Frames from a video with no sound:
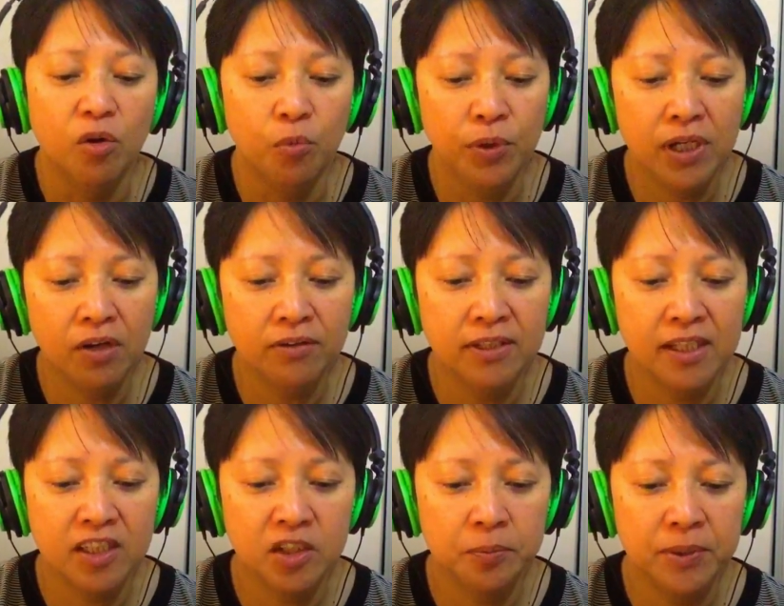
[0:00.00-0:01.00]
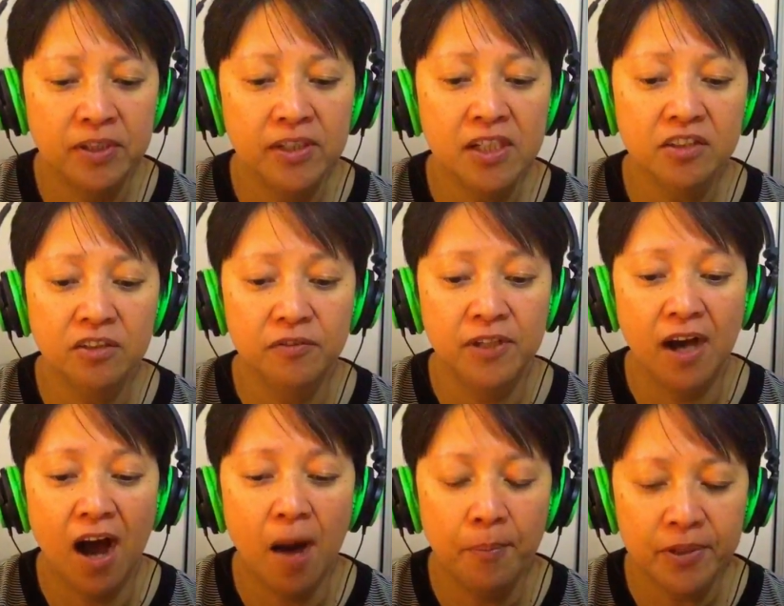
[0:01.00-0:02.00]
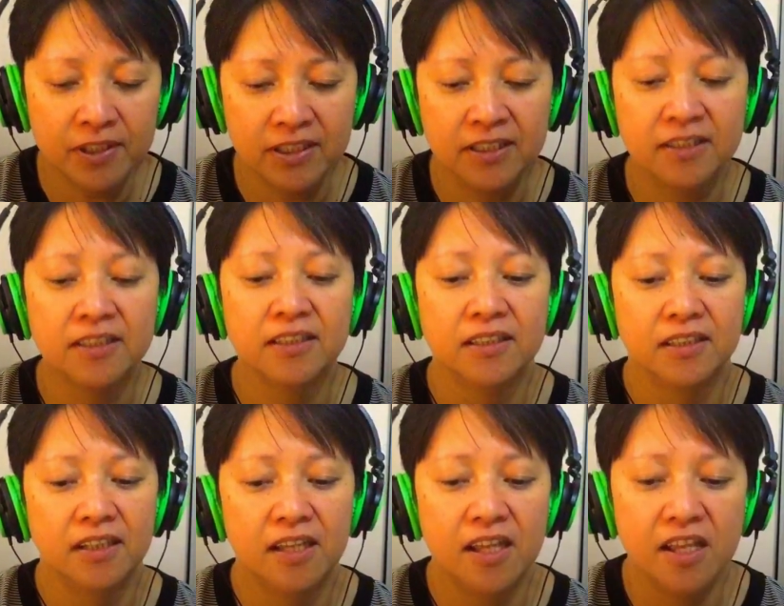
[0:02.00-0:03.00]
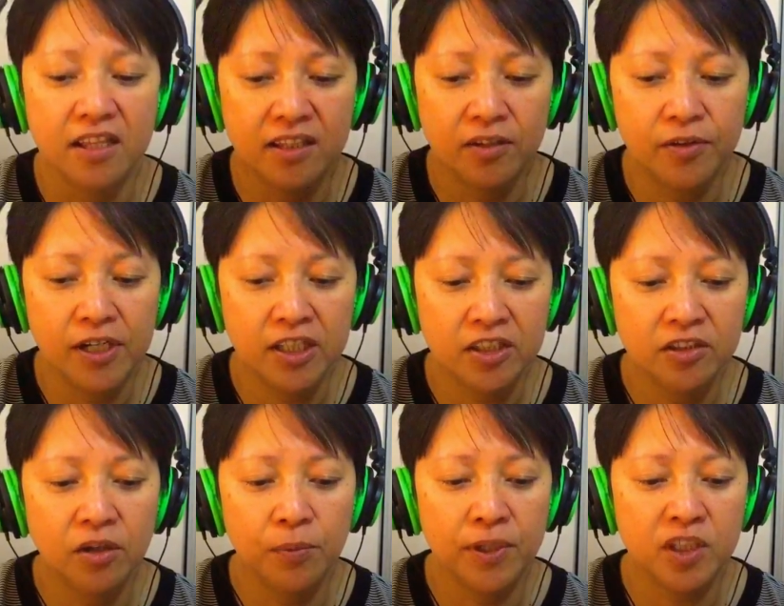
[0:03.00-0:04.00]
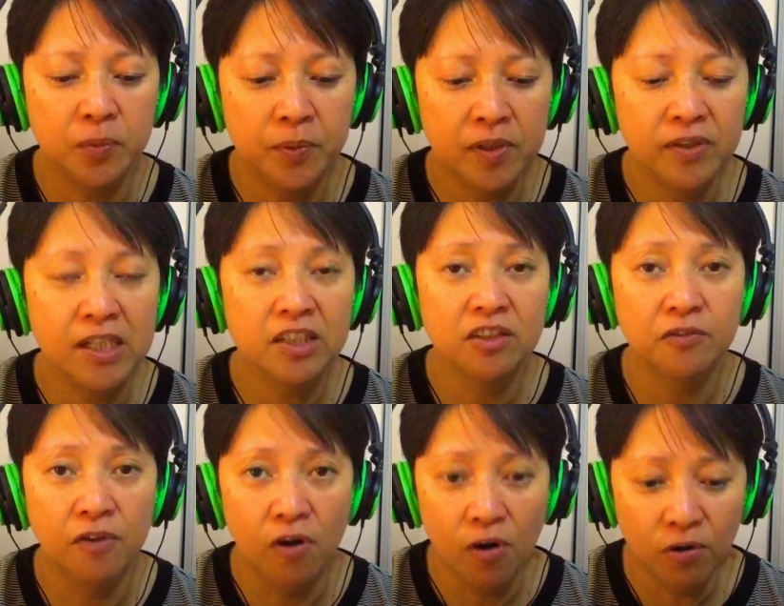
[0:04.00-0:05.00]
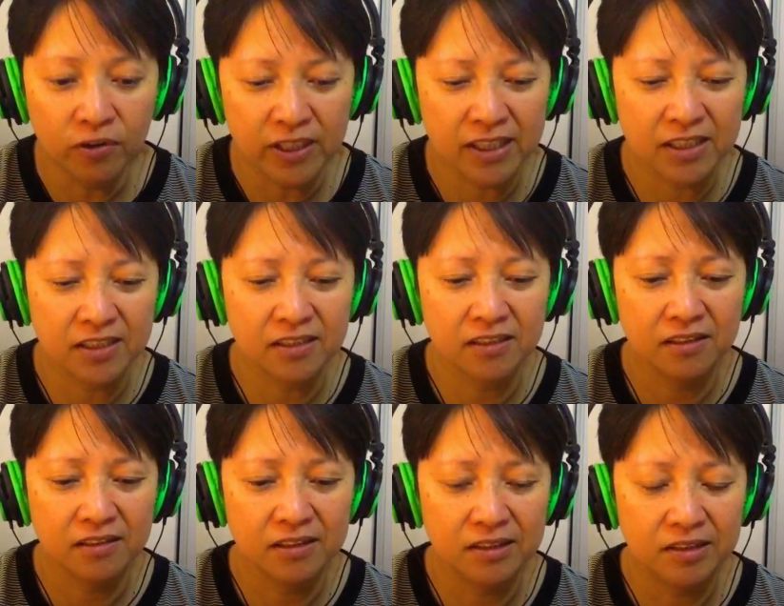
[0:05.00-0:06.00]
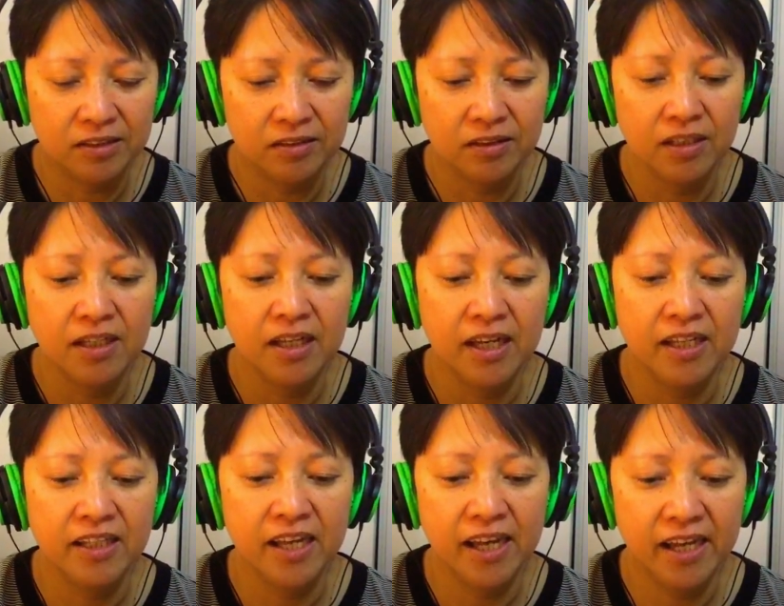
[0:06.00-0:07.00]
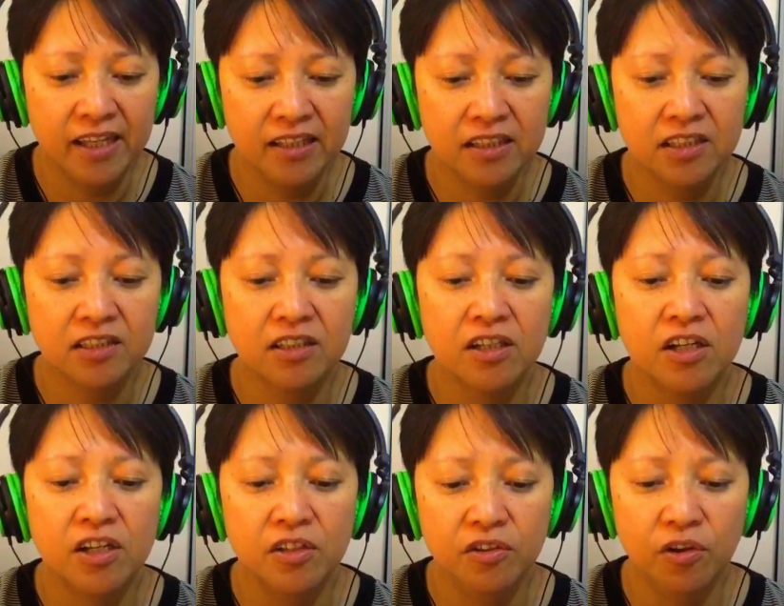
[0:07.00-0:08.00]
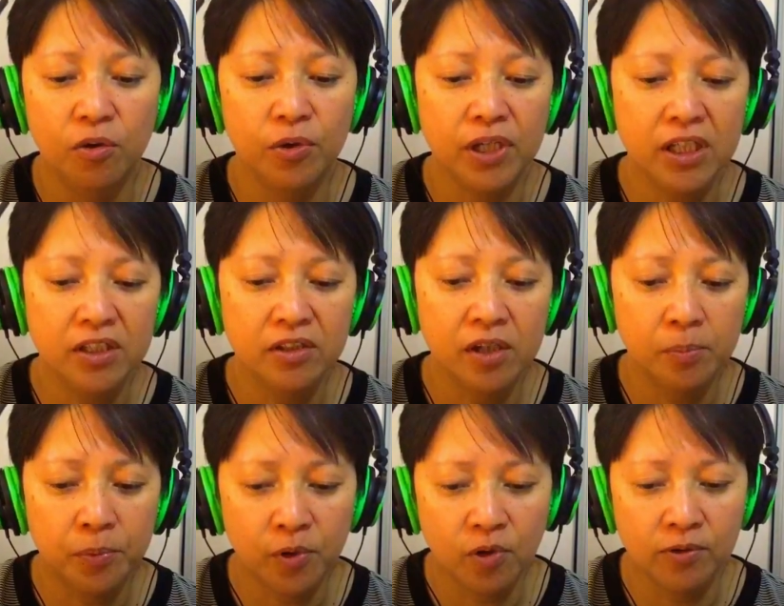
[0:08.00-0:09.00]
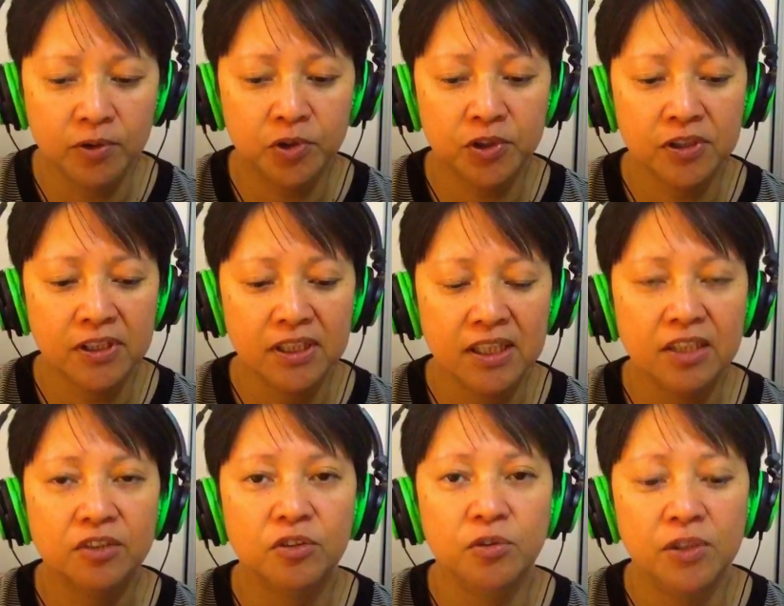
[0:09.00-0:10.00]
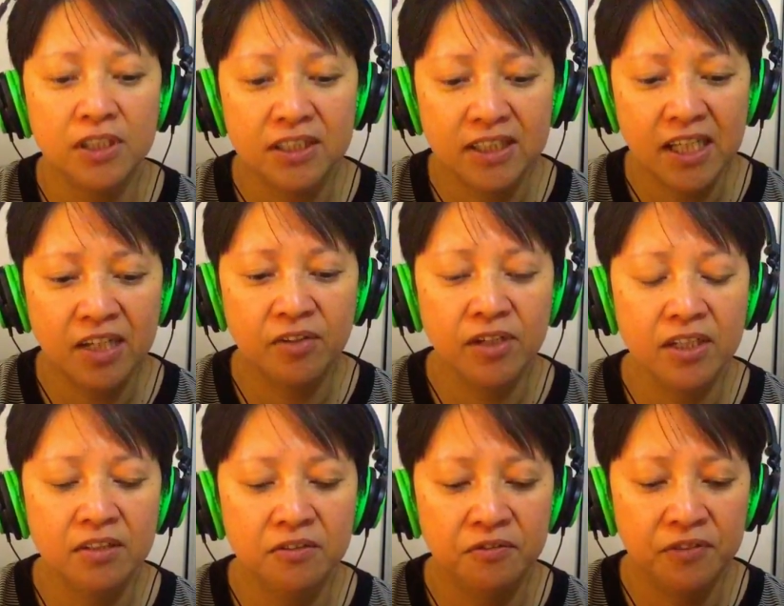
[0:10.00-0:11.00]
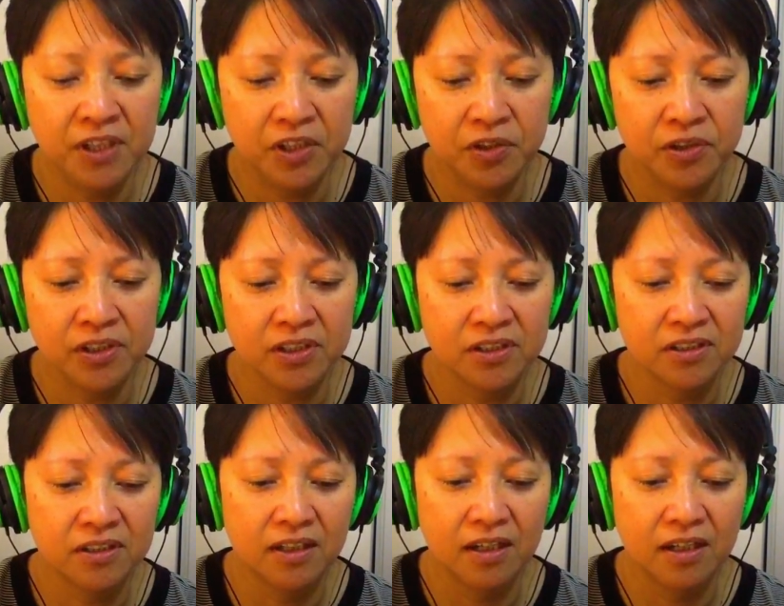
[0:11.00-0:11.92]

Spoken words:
Without the experience of the opposite, there is no experience of wholeness, and hence no inner approach to the sacred figures.